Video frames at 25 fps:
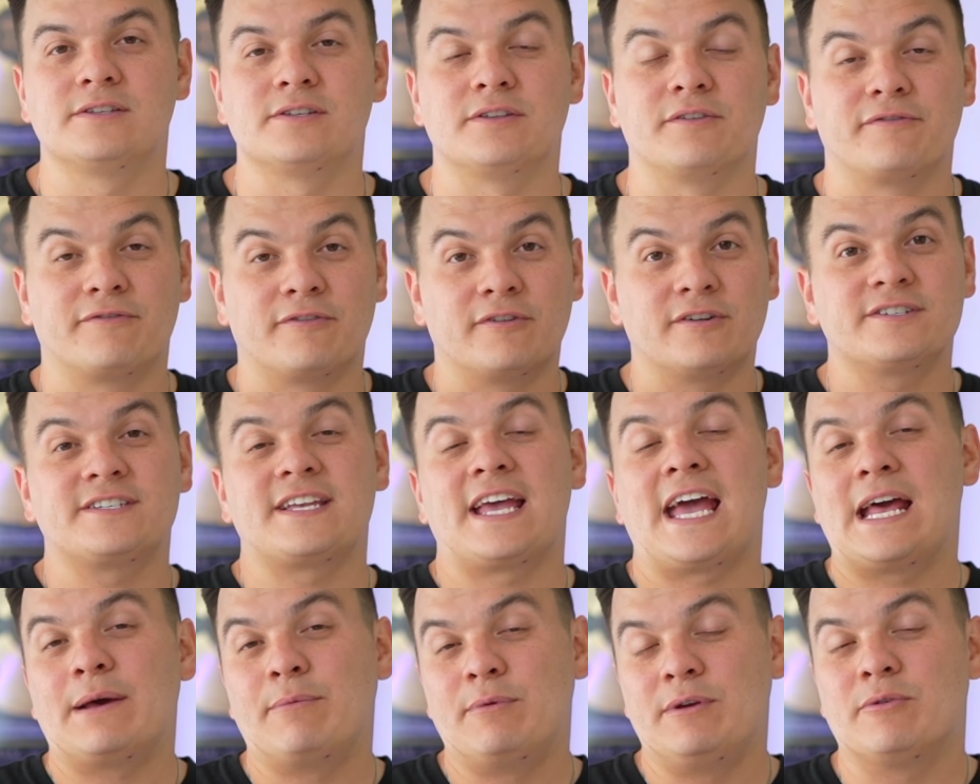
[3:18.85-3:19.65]
So the first
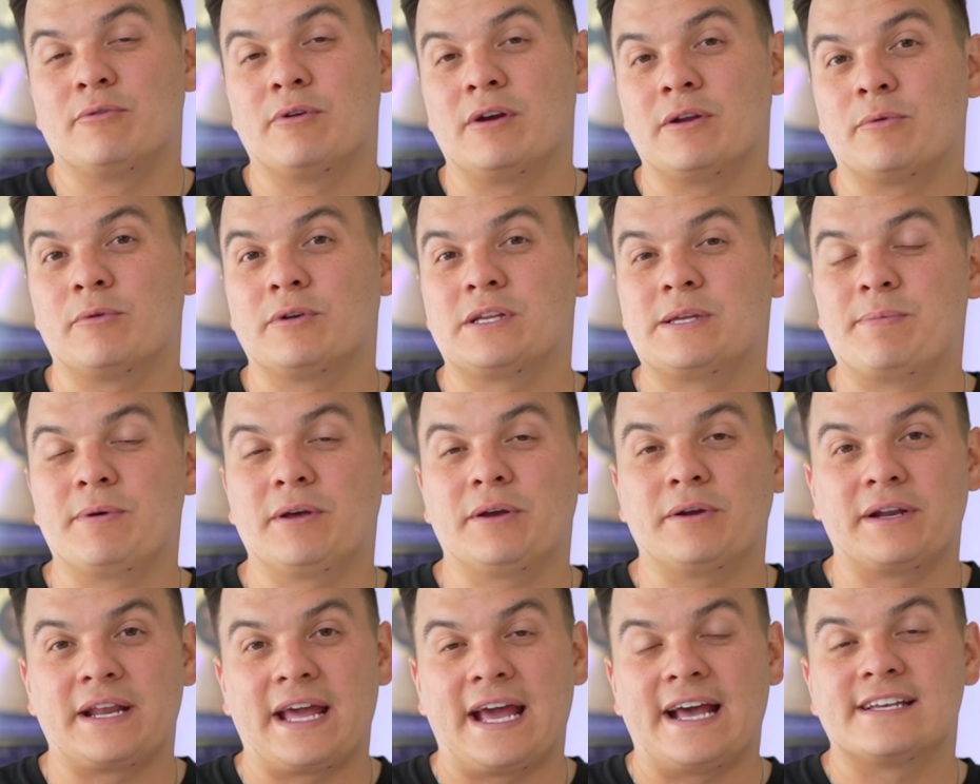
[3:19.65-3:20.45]
ad we run, we're
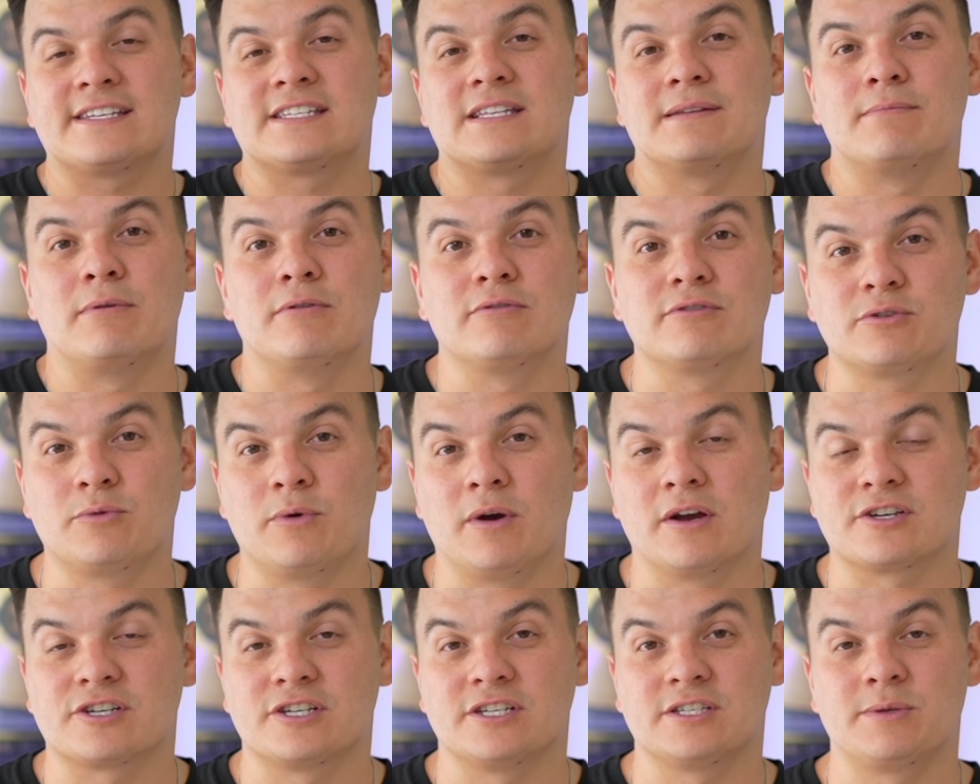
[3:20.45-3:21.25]
typically going to ask the most
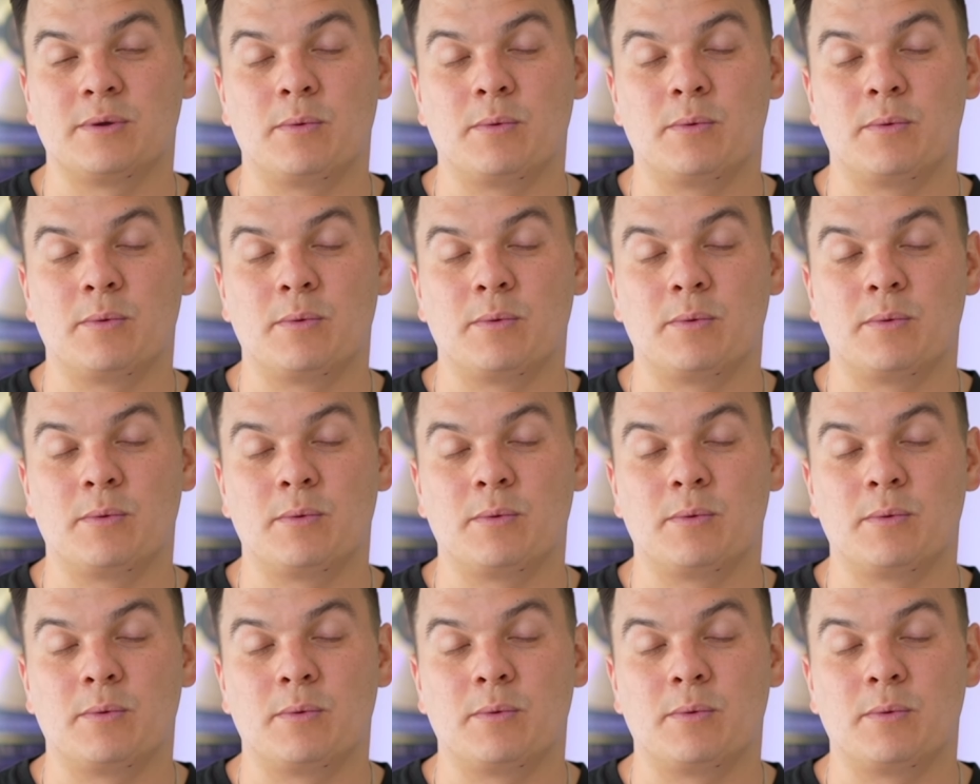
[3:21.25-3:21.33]
questions.